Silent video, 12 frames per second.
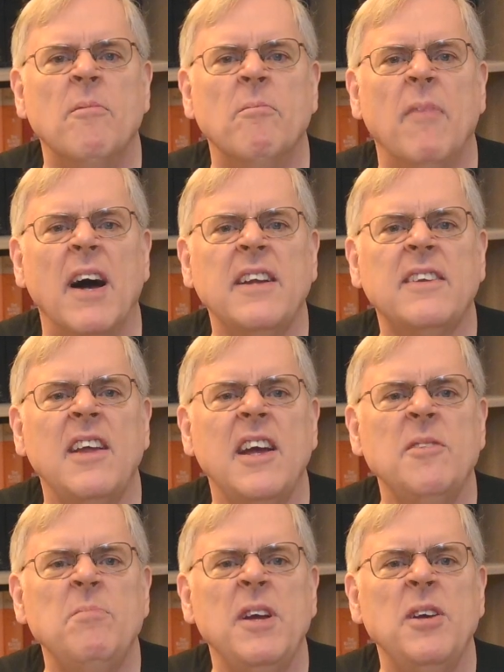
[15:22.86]
might
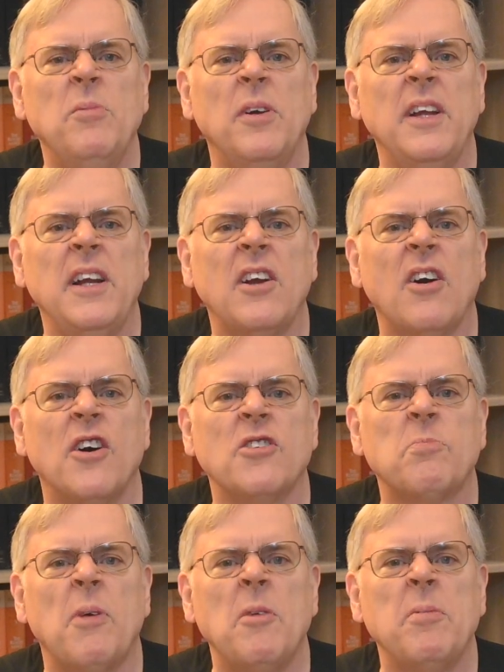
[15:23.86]
they be willing to
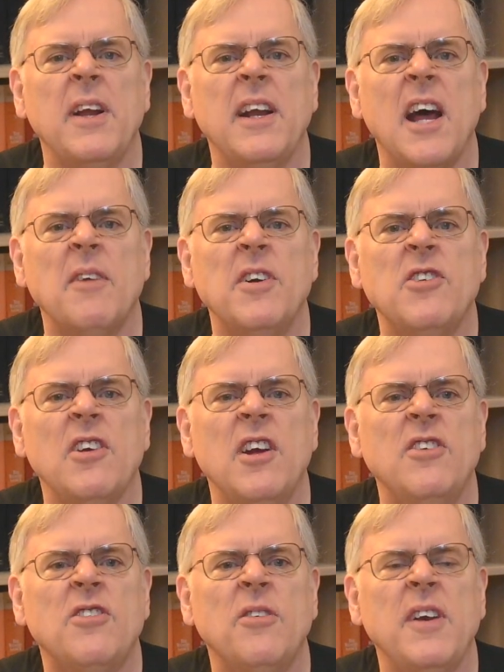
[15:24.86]
cause property damage,
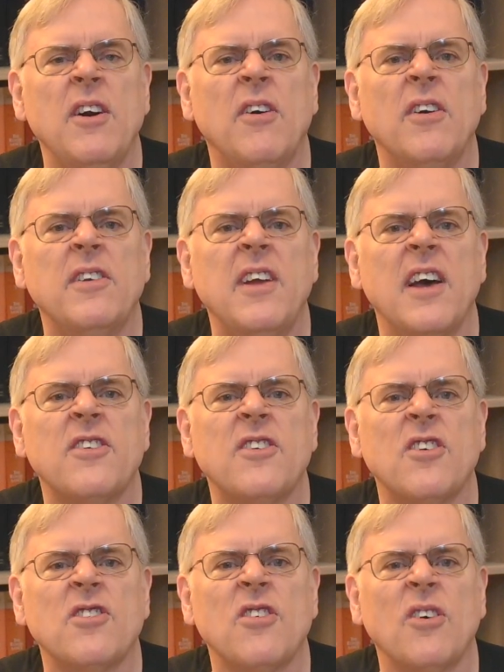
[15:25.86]
injury, or death
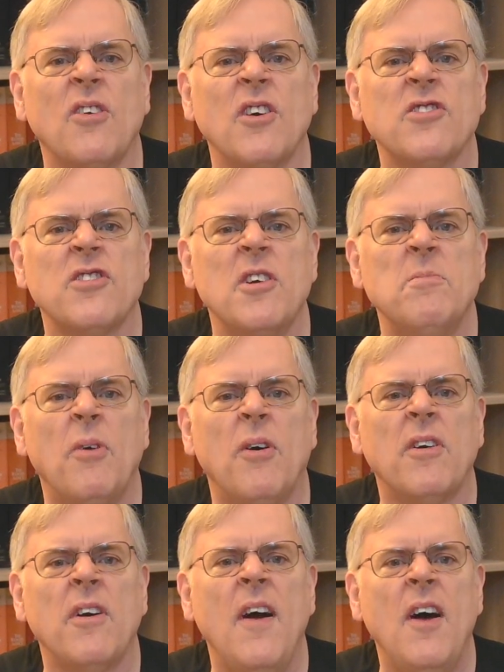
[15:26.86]
just across their
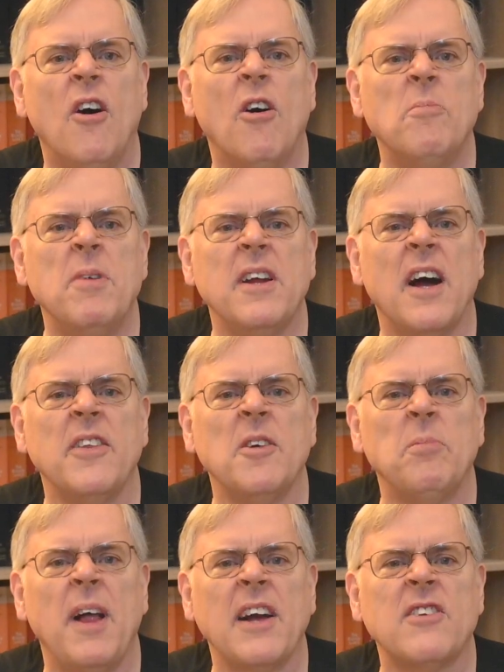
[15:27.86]
border or beyond the
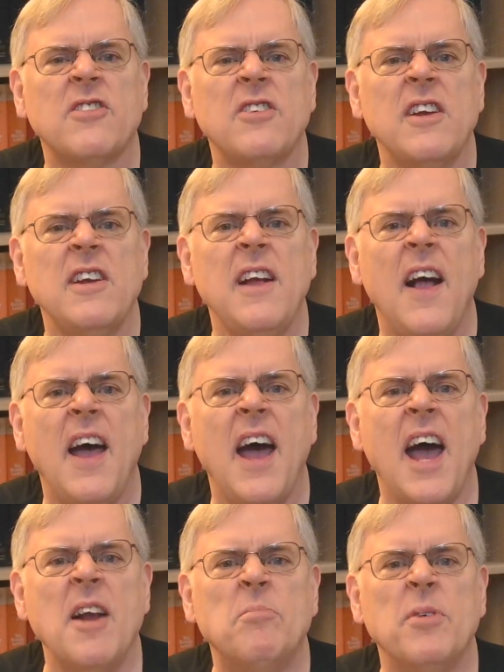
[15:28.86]
Black Sea
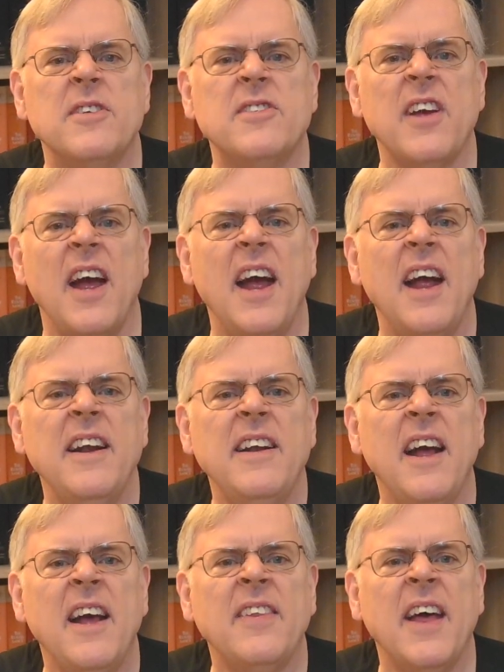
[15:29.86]
and
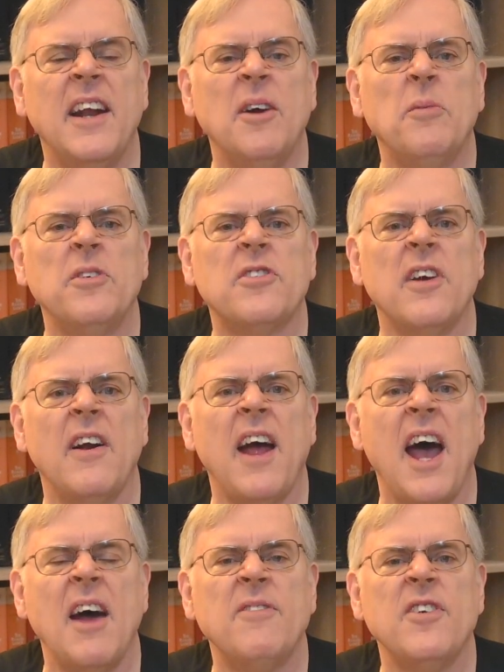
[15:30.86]
pretend that it was their
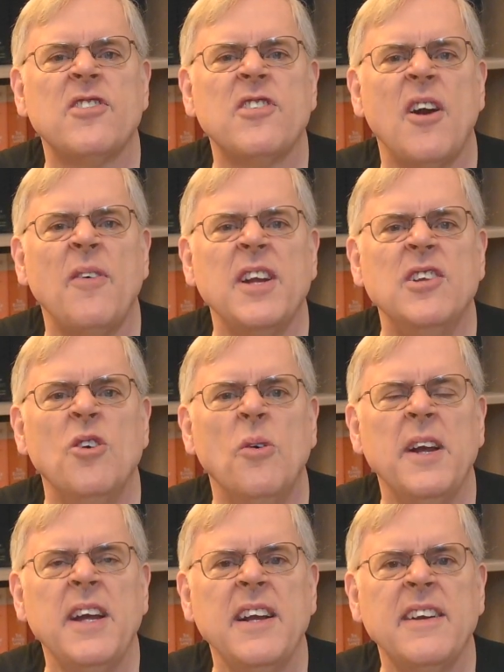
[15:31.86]
adversary
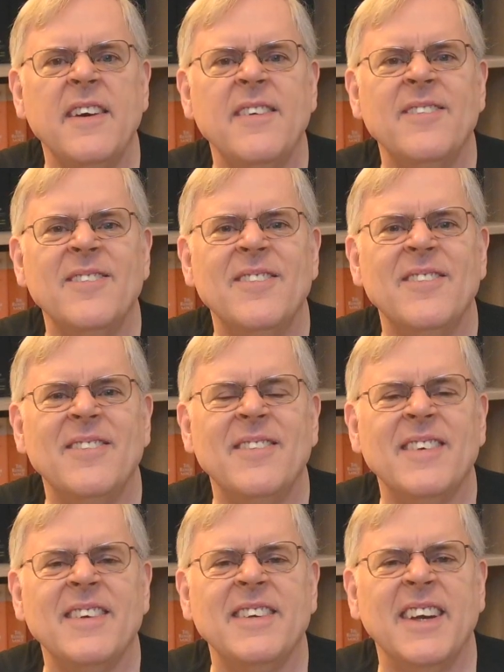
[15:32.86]
doing it?
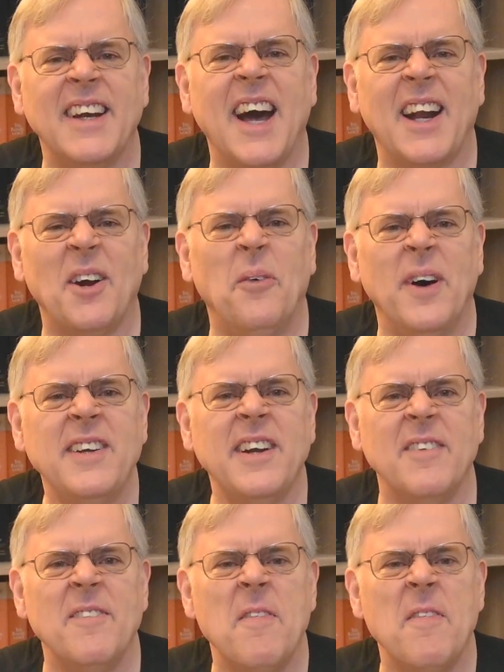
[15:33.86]
You gotta wonder.